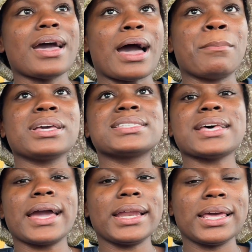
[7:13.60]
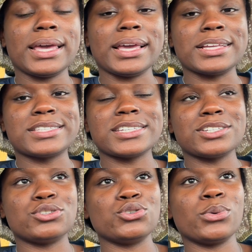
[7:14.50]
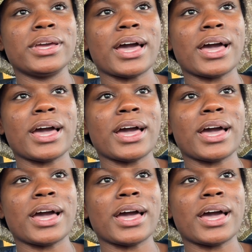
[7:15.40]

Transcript: I'm excited to do it.